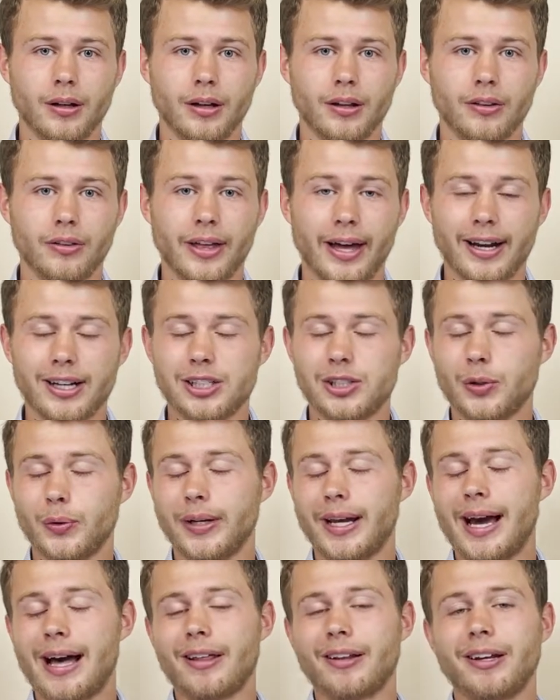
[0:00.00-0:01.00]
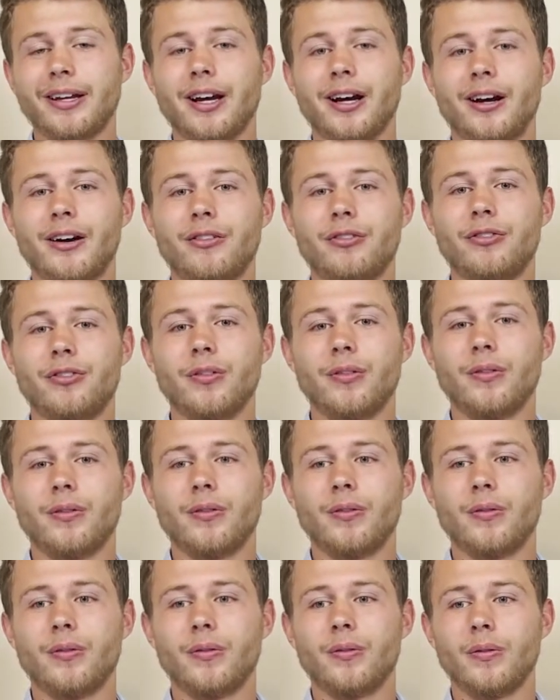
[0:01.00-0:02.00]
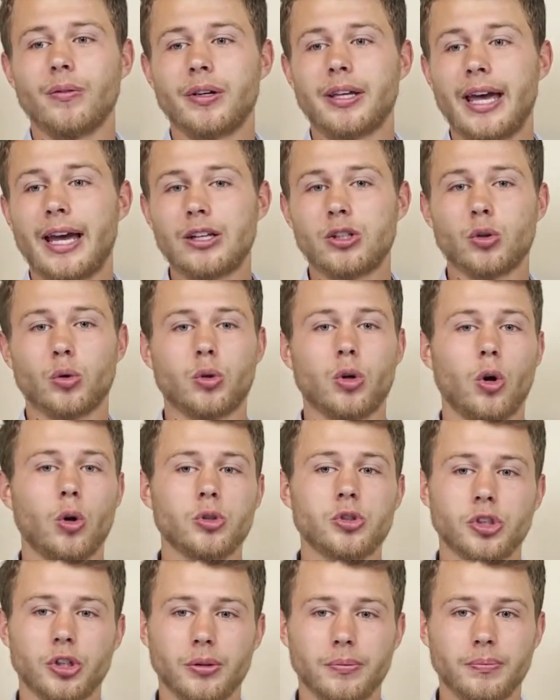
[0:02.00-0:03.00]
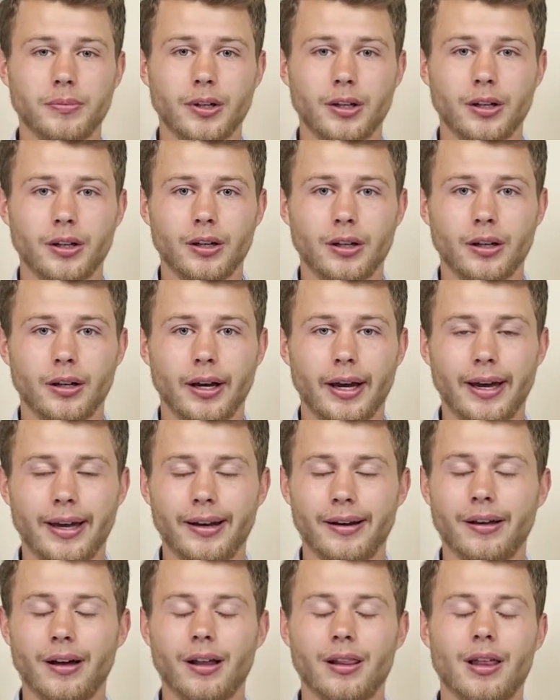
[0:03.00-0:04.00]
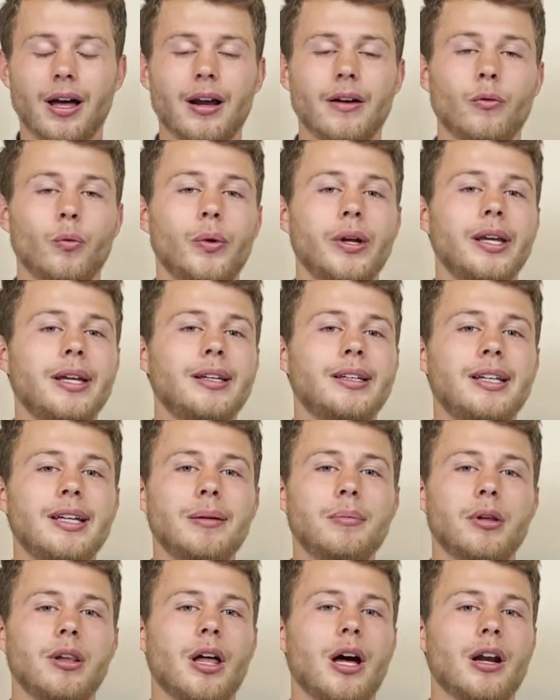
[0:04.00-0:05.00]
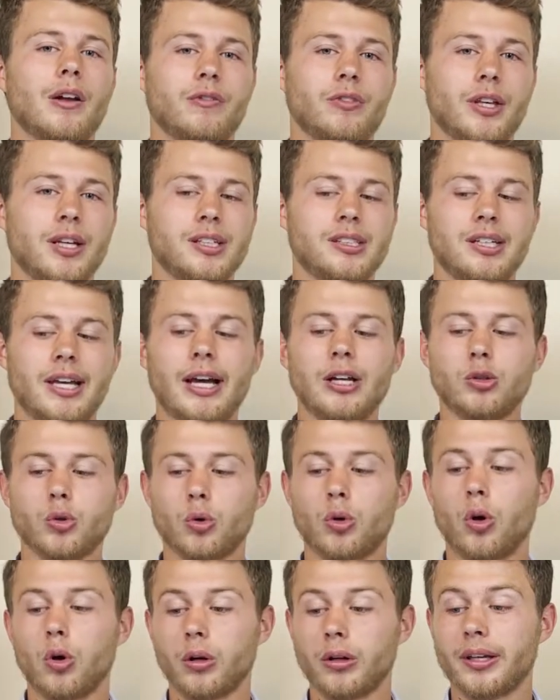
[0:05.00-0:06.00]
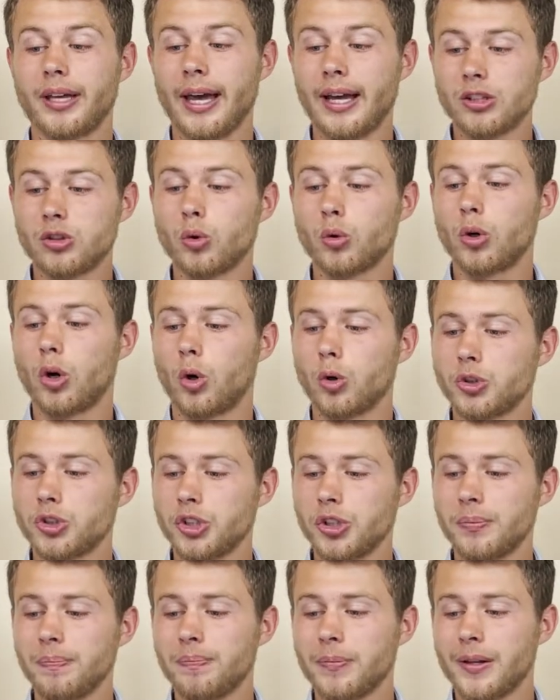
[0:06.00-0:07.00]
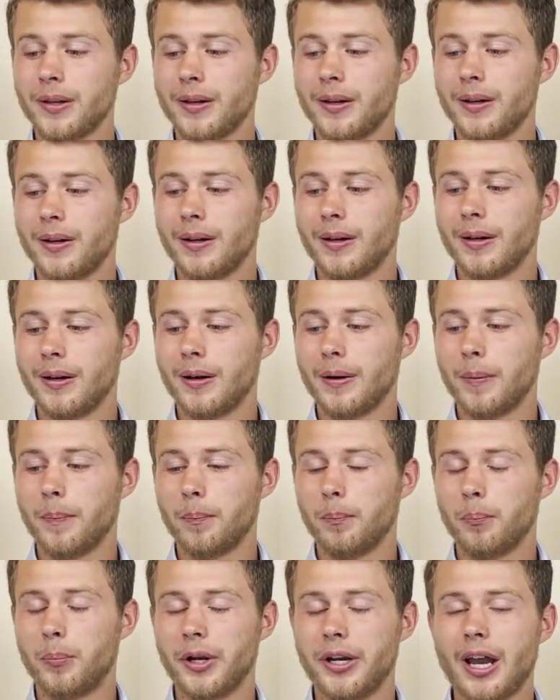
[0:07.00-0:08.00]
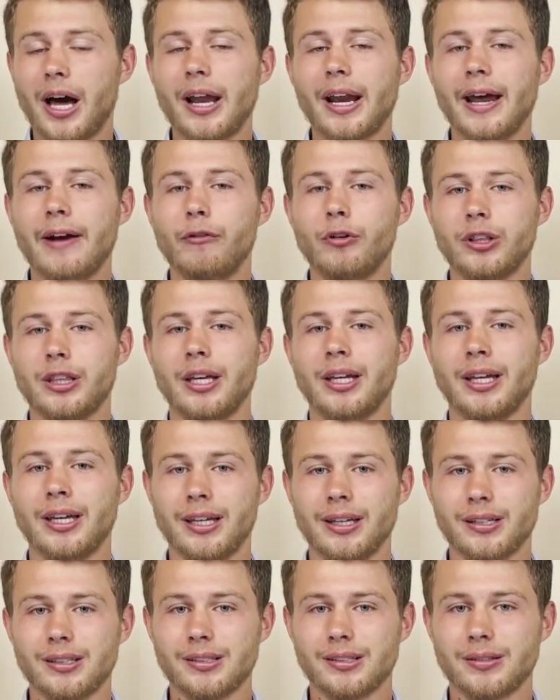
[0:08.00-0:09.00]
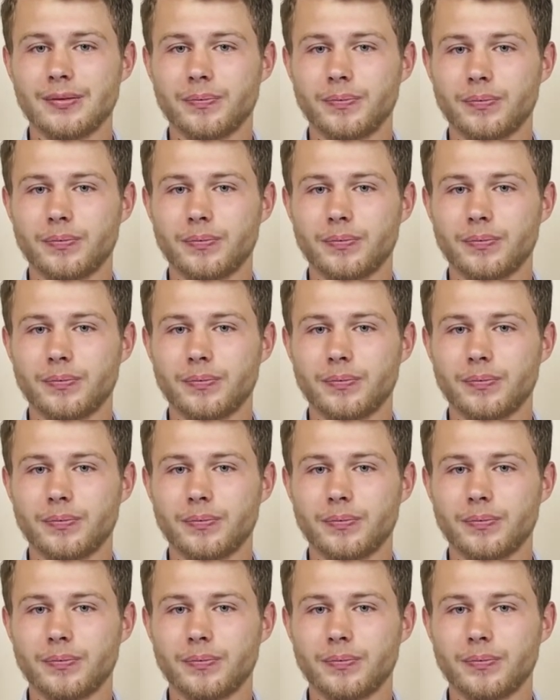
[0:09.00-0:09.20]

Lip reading: That is the reality of cancel culture. And we deem a lot of things cancel culture, but not everything is.